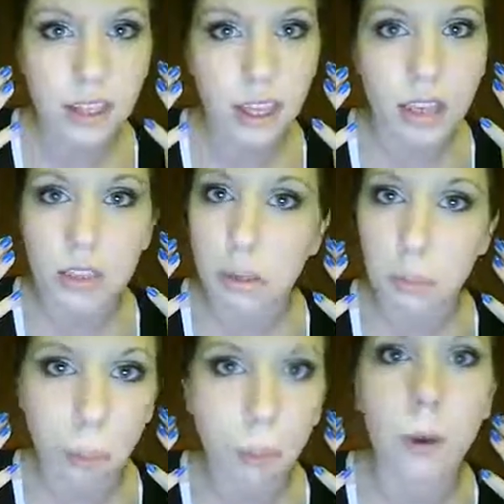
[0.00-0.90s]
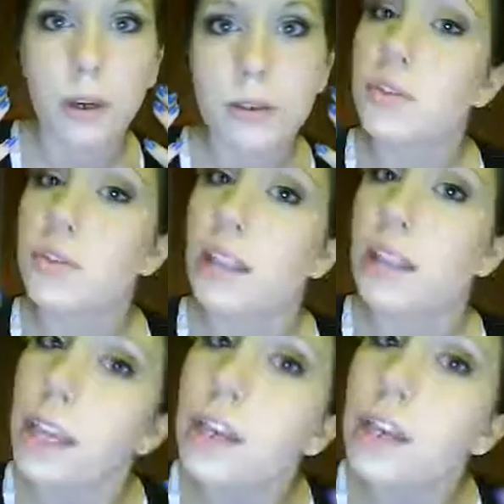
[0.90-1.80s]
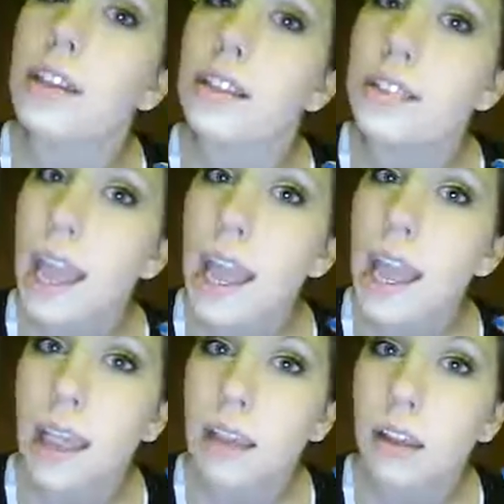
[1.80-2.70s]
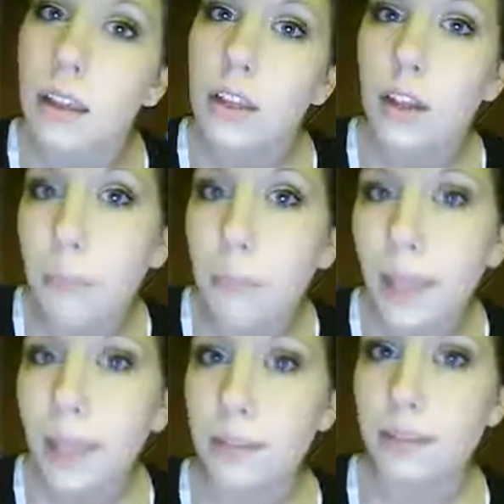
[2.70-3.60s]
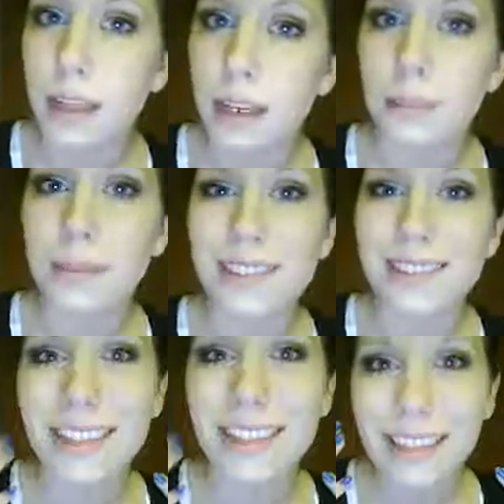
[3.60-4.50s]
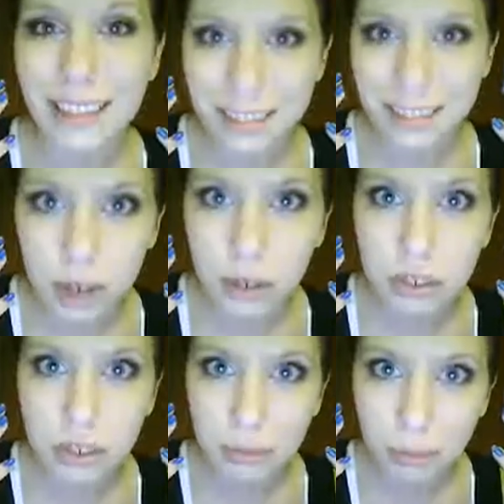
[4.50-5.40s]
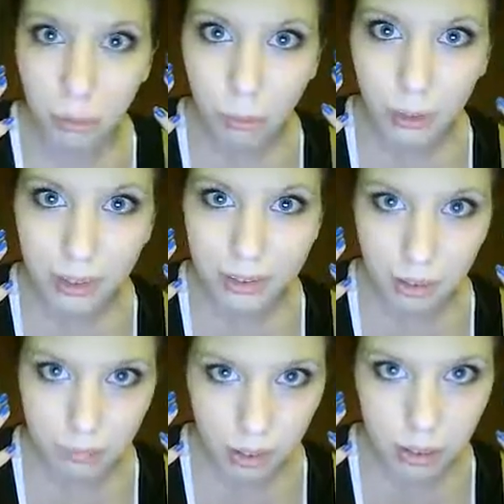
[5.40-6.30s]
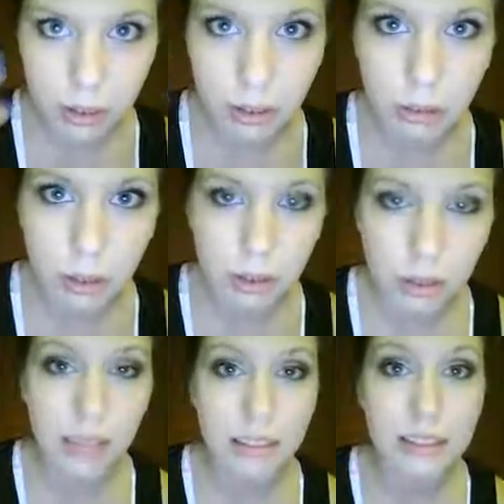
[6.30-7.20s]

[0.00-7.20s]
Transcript: in your pores so that later in the day, your makeup doesn't end up sinking down into your pores and making it look like